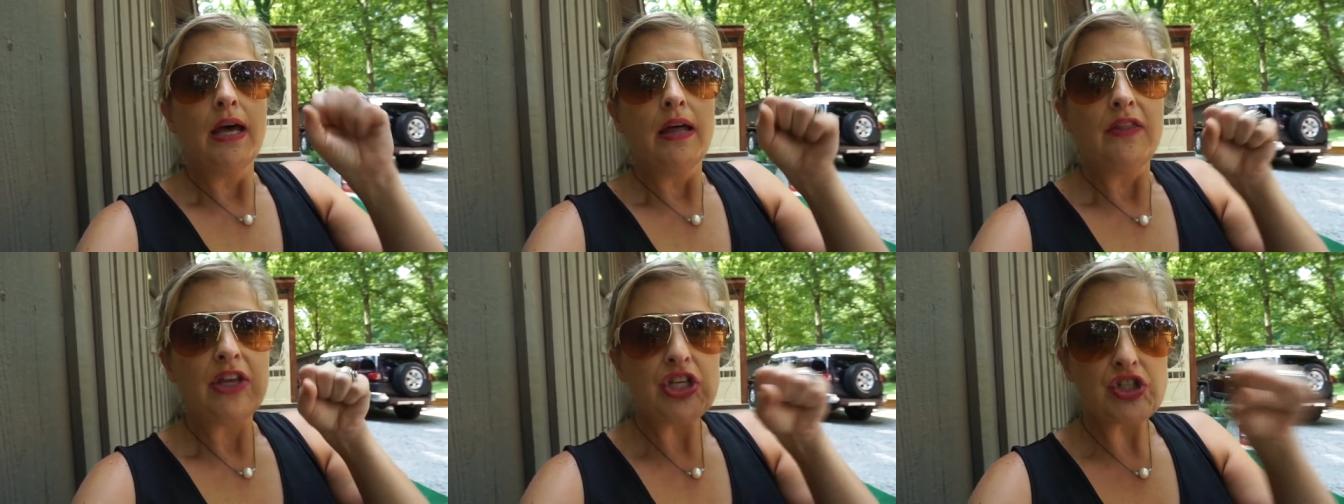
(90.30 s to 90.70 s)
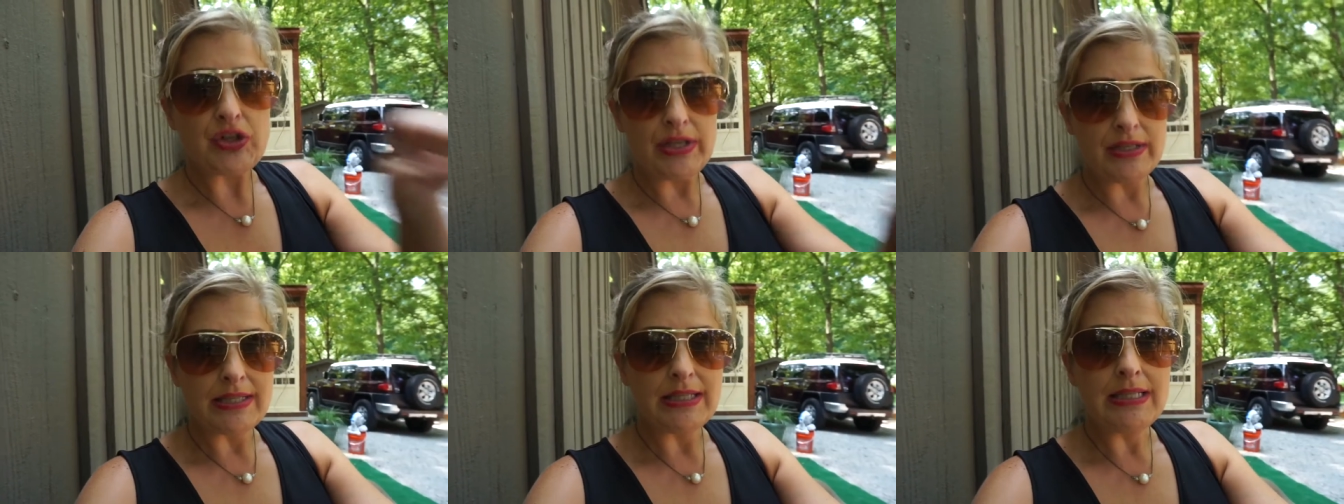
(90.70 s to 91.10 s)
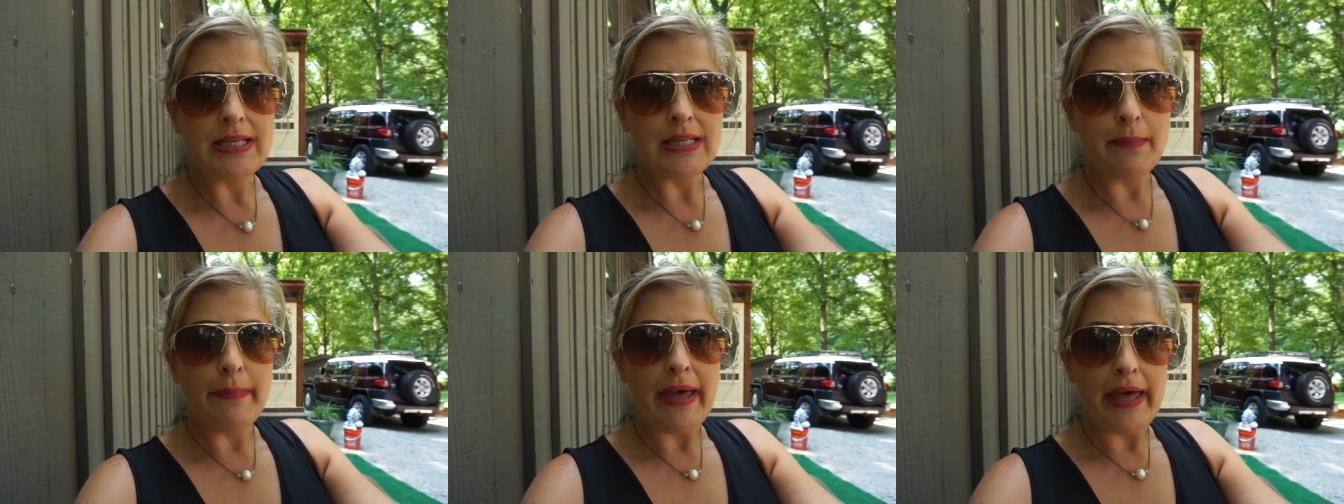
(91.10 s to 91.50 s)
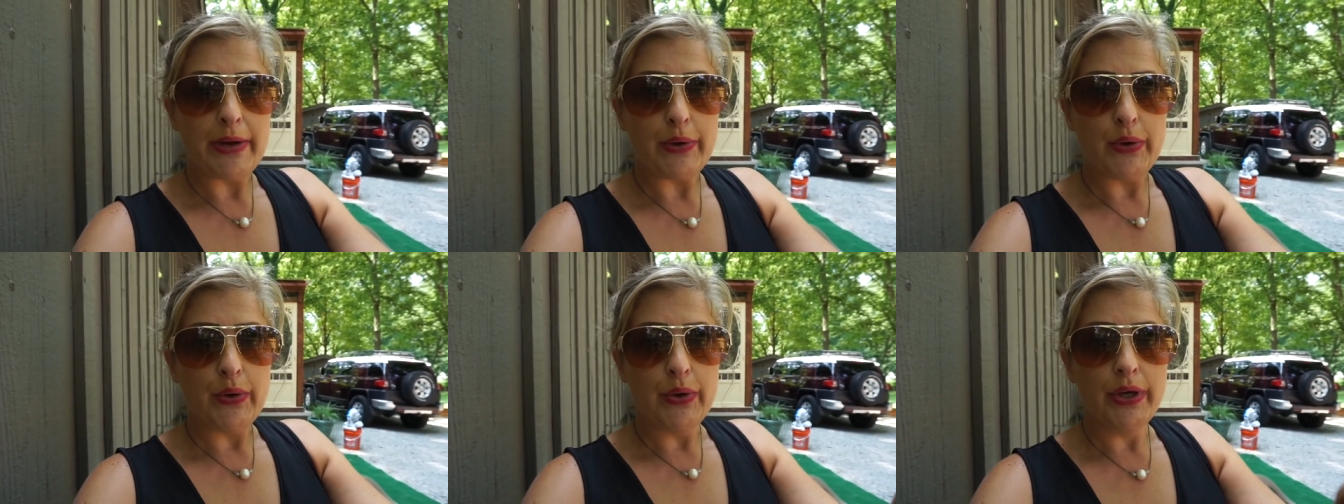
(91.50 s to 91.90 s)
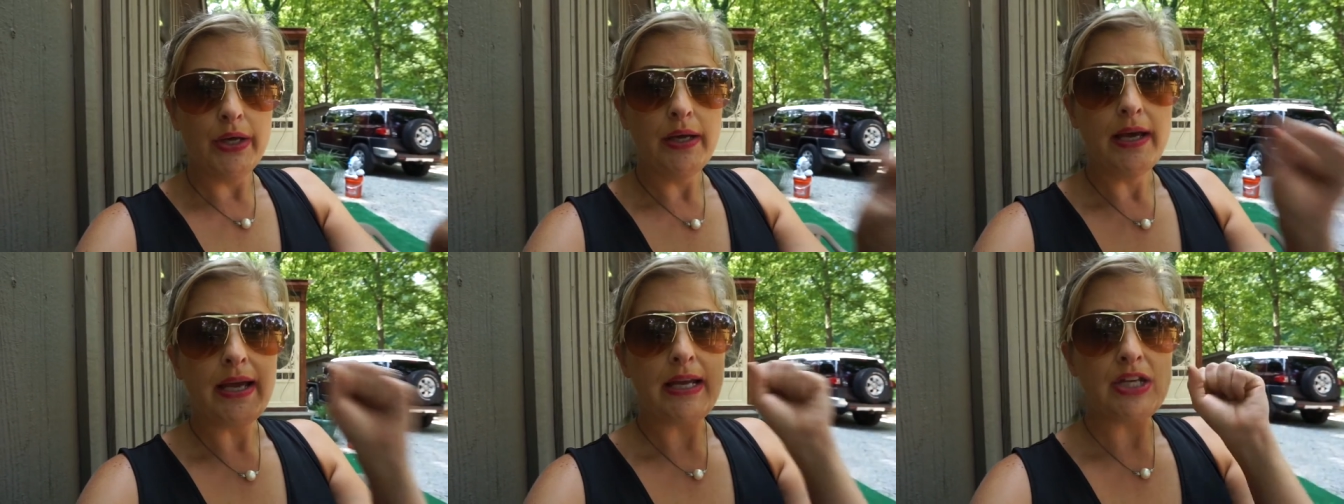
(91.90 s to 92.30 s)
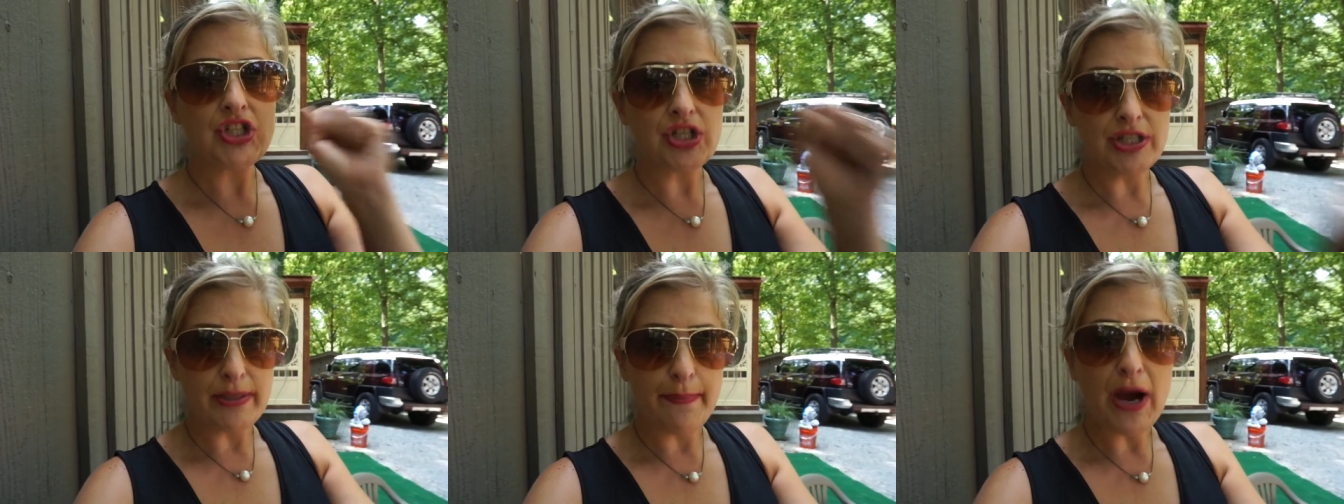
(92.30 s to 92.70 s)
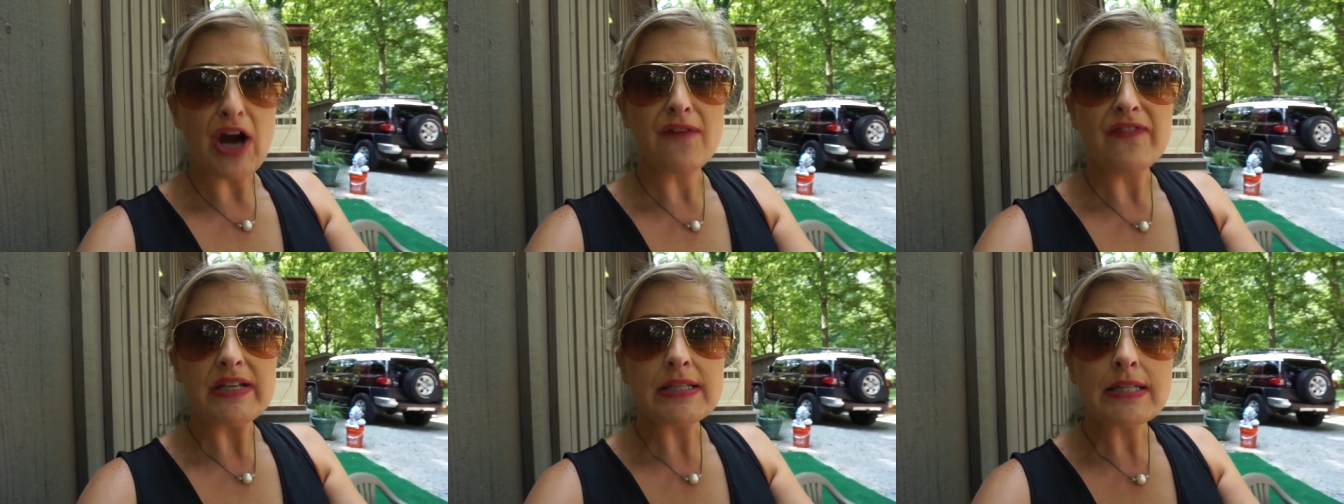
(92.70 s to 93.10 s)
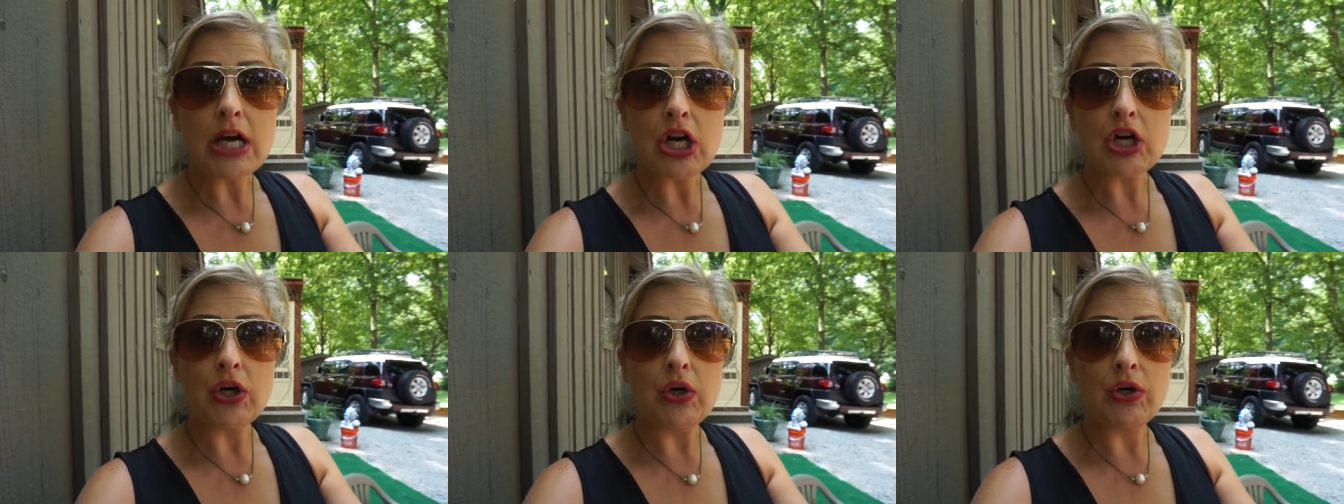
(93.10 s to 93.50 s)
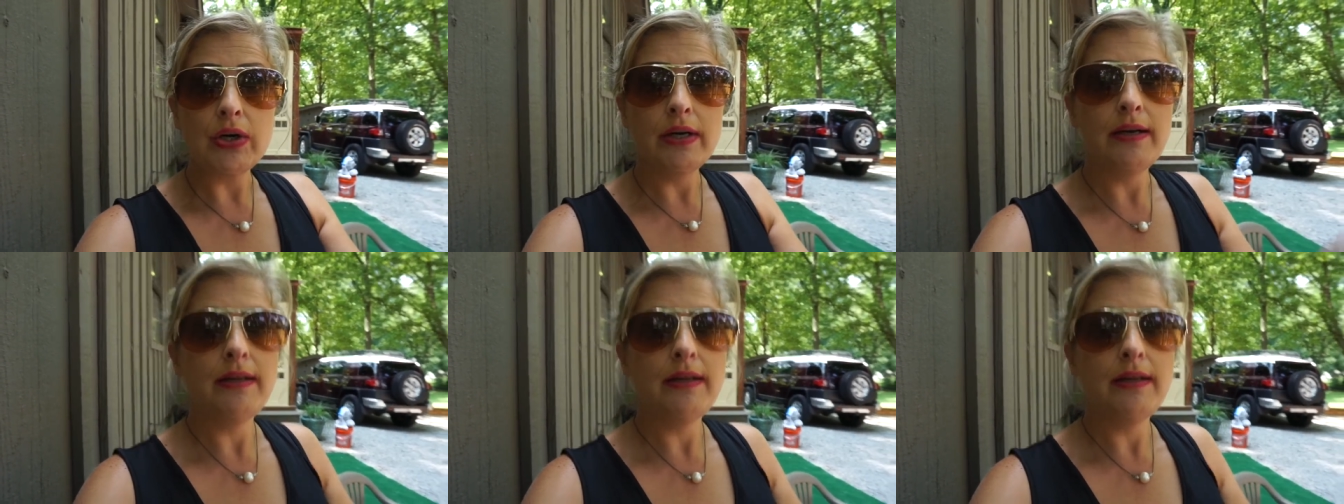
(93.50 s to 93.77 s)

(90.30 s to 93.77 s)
that drills into the metal and it drills a perfect circle